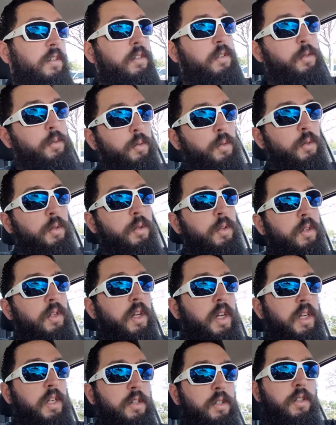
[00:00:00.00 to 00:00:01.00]
you will
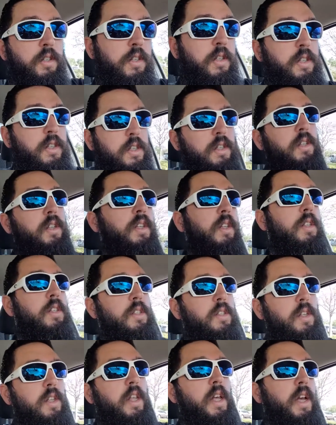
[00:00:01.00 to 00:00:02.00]
actually get to
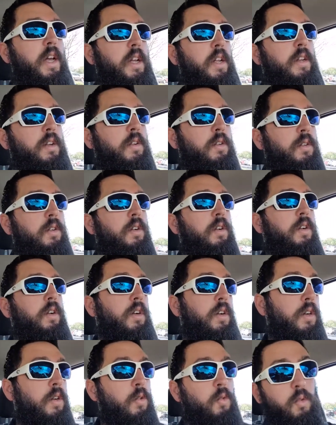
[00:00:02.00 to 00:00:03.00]
see that
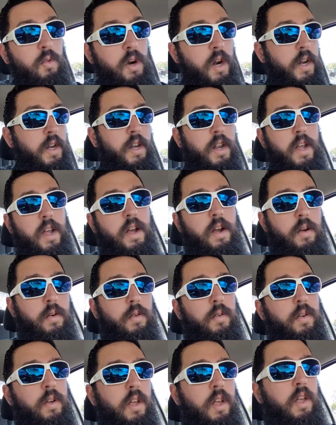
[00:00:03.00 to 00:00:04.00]
right
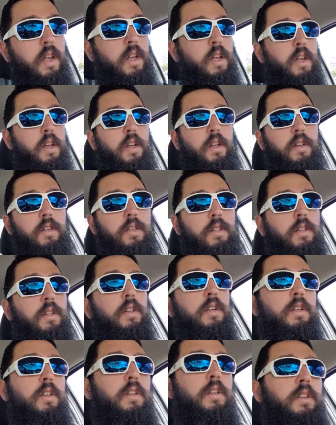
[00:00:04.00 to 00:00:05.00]
now, and
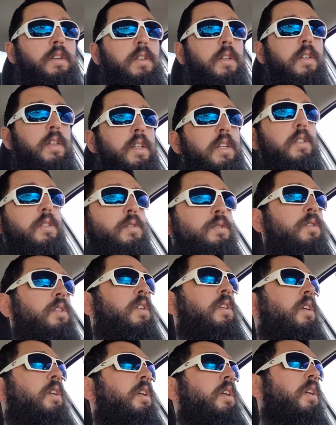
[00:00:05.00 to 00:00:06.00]
get to
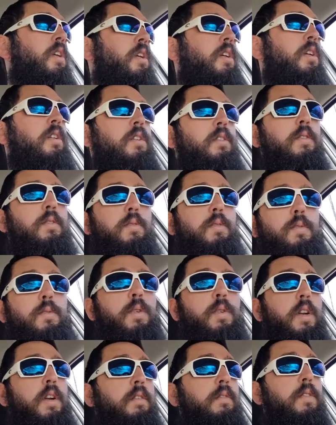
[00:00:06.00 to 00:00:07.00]
see
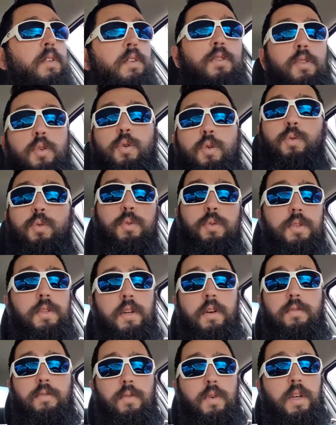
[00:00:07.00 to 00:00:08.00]
whatever cool
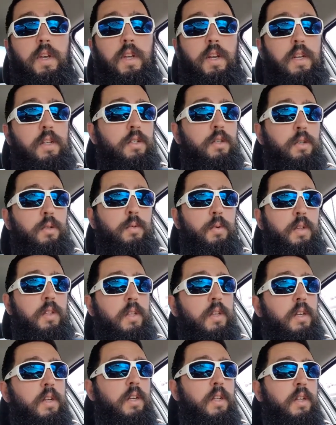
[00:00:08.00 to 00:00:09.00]
stuff we get into with
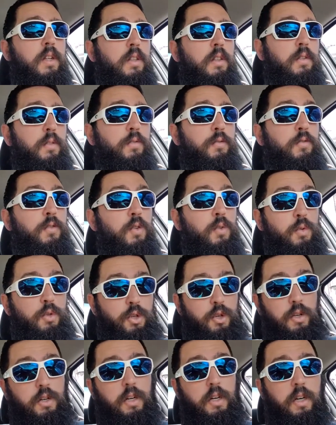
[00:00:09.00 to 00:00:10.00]
it in the
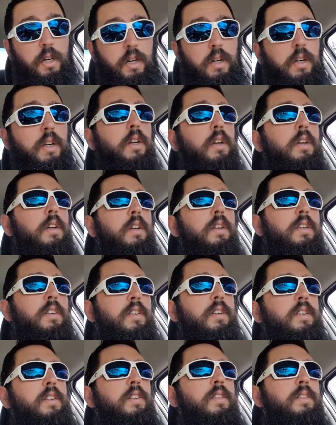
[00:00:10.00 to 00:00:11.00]
future.
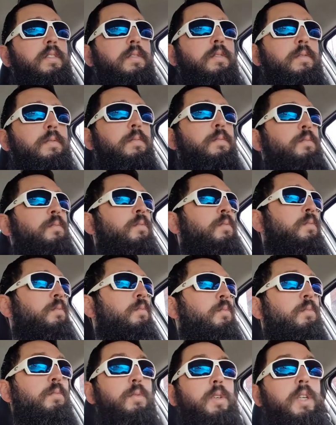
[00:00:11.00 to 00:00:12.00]

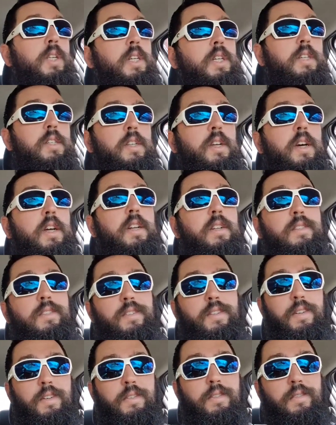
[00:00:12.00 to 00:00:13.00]
I'm really excited. So,
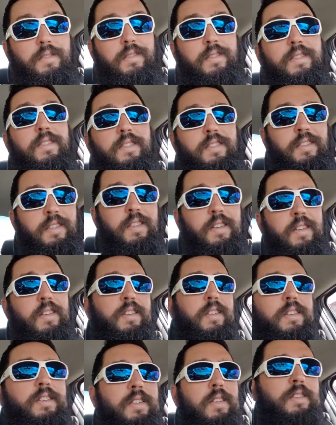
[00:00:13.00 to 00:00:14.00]
alright,
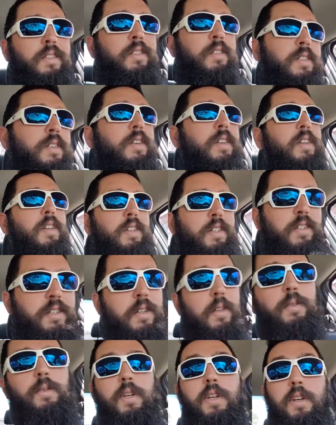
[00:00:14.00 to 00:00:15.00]

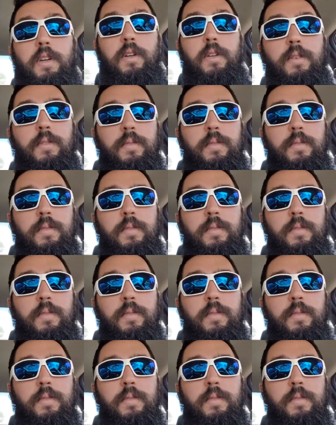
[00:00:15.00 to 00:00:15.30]
here we go.